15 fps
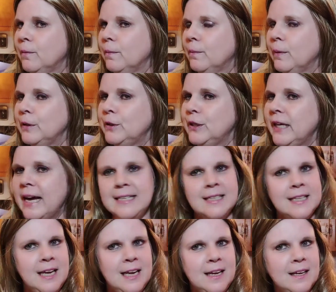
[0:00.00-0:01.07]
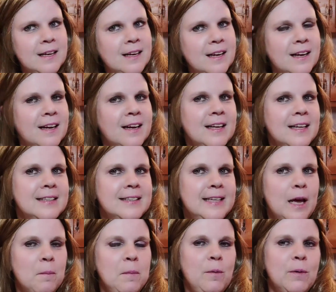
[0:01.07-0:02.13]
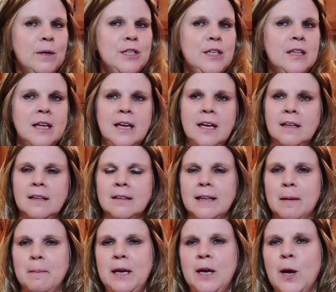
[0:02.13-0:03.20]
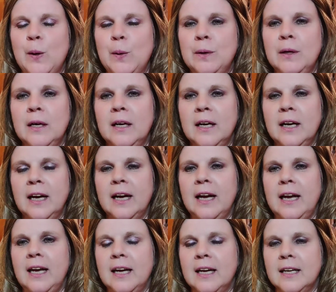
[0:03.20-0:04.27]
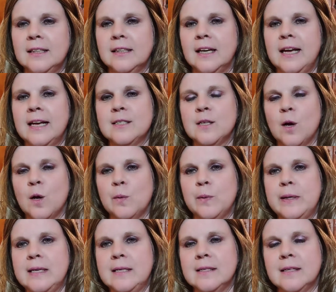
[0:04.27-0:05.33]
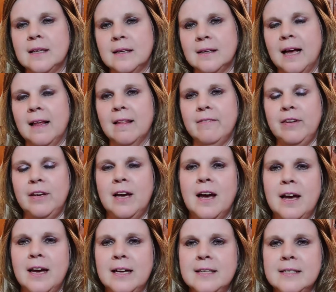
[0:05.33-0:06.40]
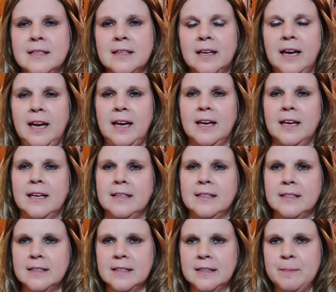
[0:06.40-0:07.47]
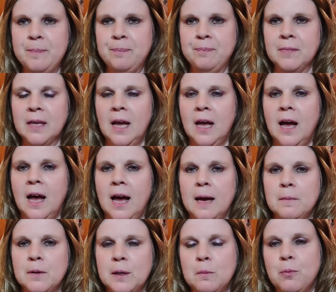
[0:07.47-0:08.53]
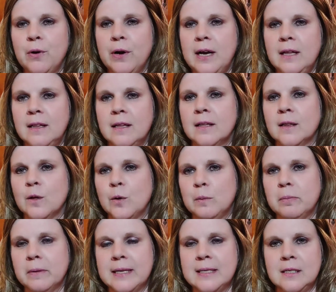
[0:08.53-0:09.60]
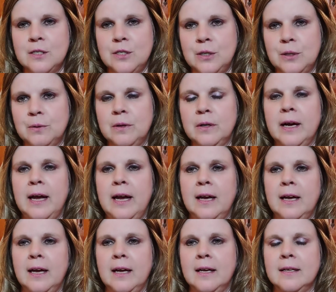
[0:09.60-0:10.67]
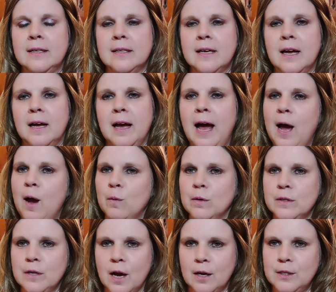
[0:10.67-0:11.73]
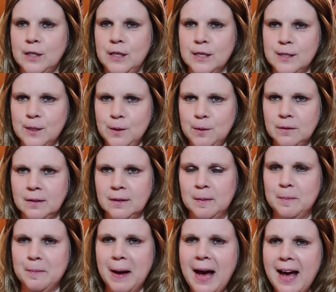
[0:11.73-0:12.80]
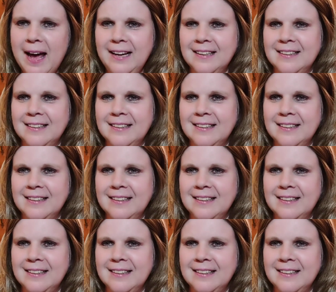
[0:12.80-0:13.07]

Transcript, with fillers: what you guys think? Tell me what you think. Let me know. And as always, I love you guys. And I'm going to pray that the Lord blesses you. And uh, I will talk to you soon. Bye.